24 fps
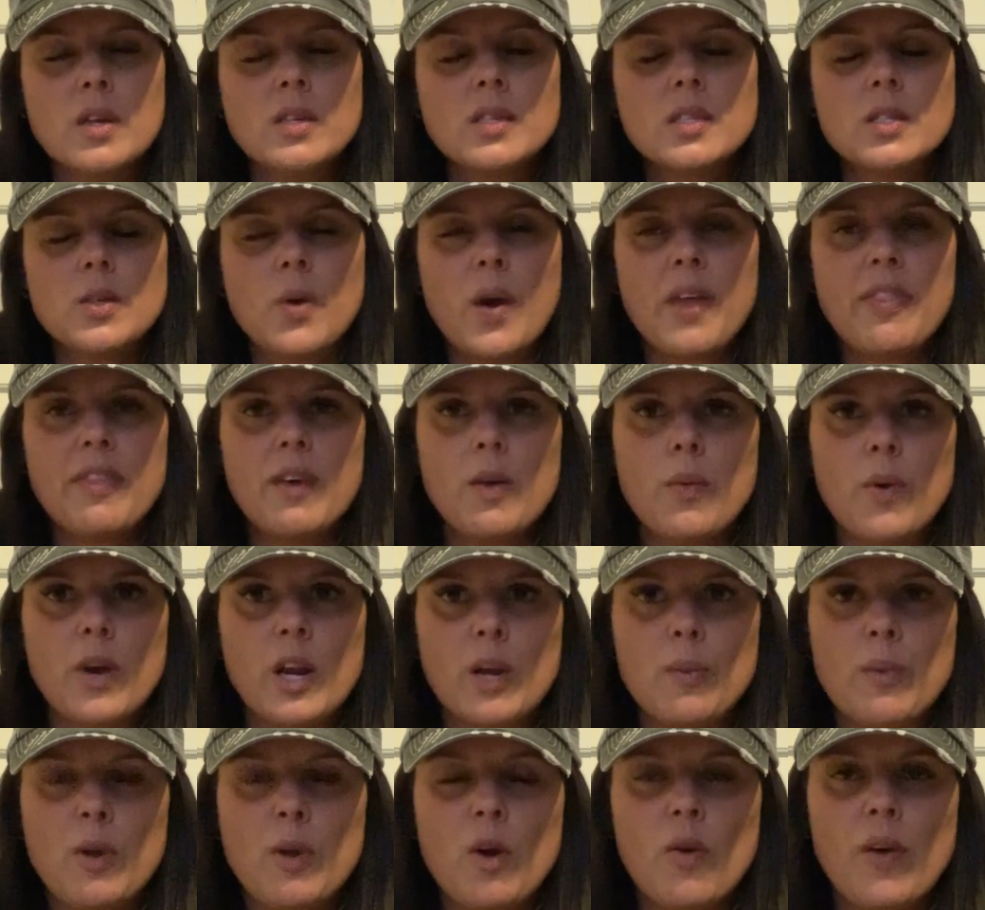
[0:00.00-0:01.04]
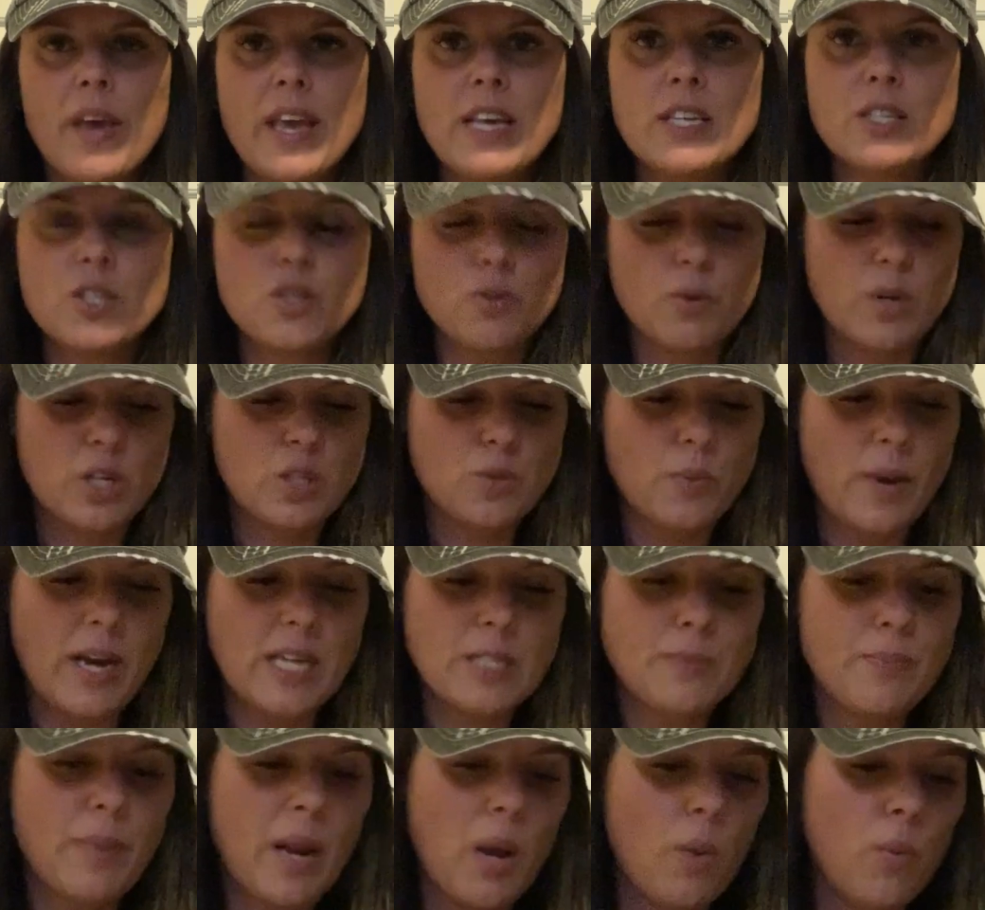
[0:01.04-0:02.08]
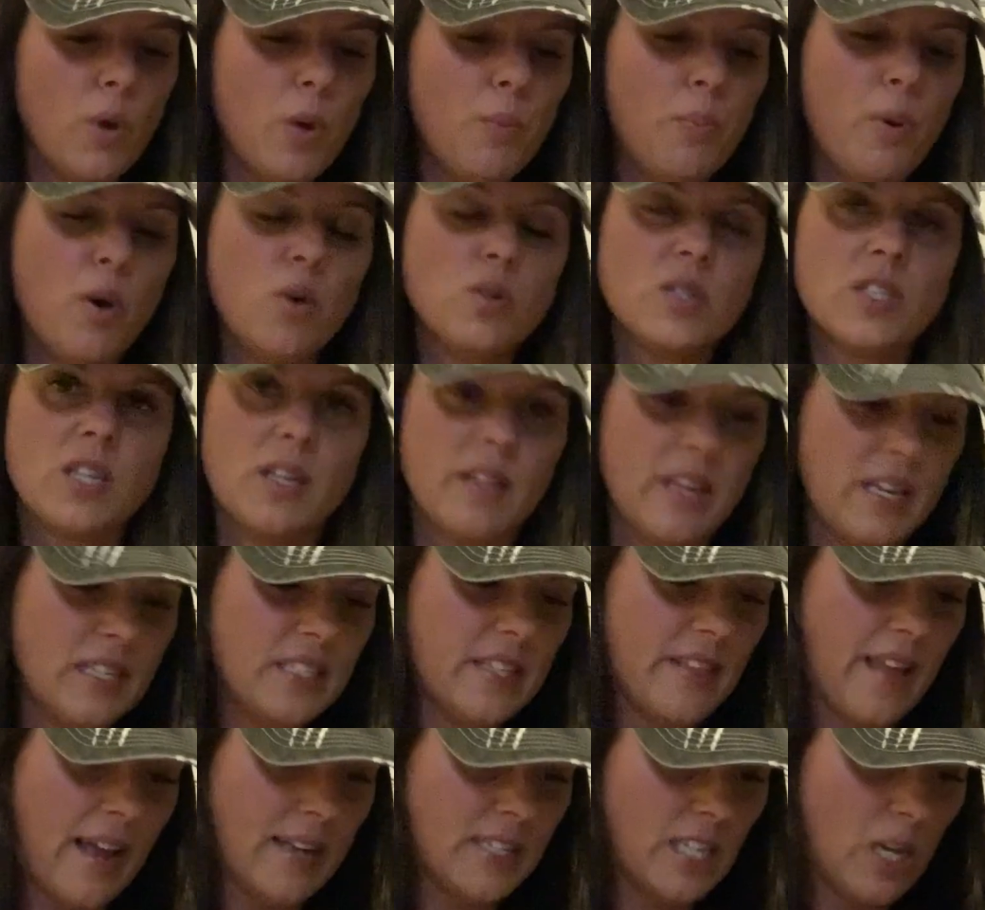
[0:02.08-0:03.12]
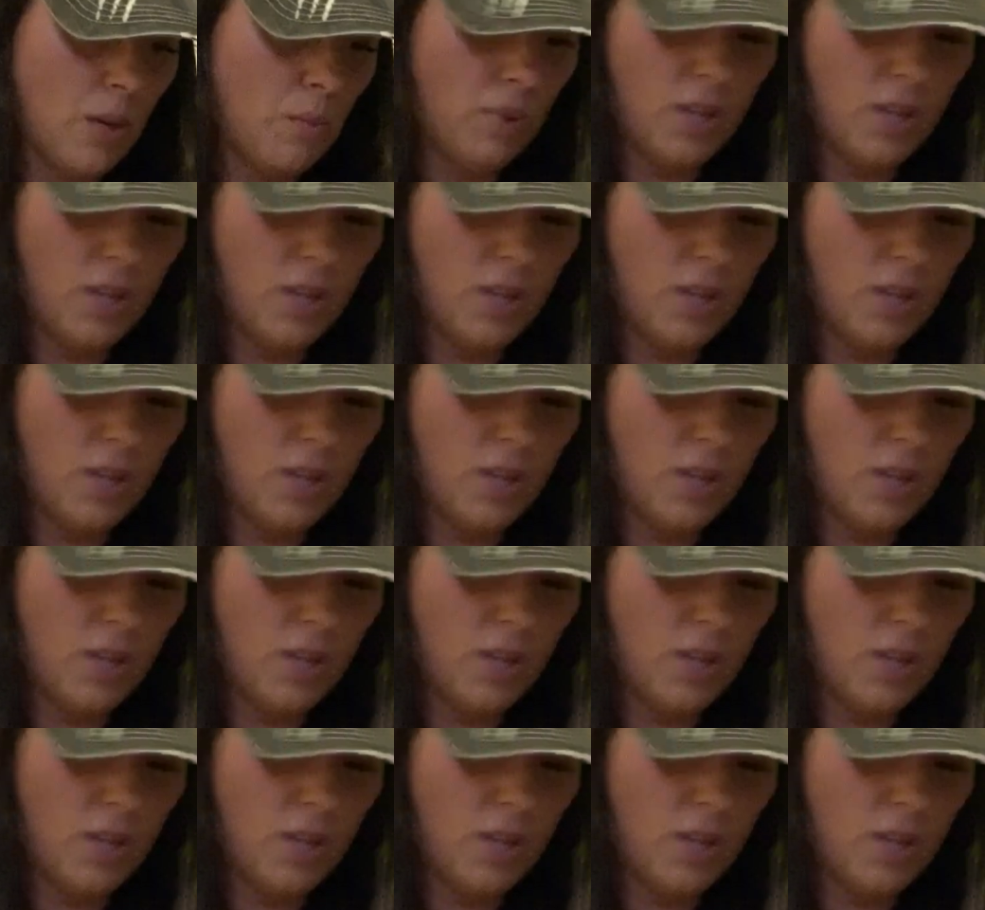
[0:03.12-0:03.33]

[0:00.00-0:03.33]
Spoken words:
So I think we're gonna be okay storage wise, but I will post a link to that down